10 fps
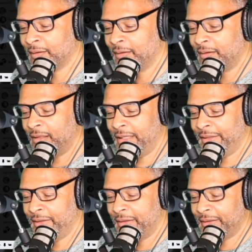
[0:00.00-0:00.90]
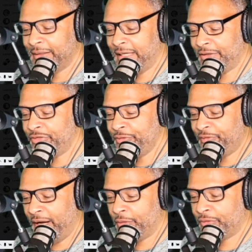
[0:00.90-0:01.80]
Hun, guess you
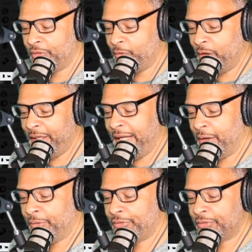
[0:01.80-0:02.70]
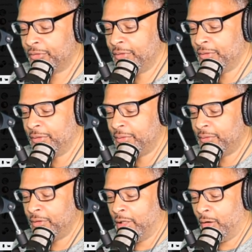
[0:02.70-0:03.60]
found someone else.
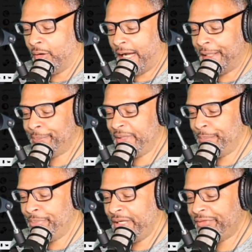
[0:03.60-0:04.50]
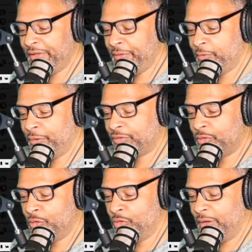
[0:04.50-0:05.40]
No, I've been busy with
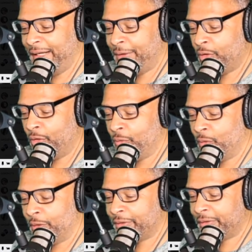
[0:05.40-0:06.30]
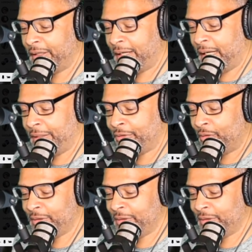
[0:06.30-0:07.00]
school and homework. I don't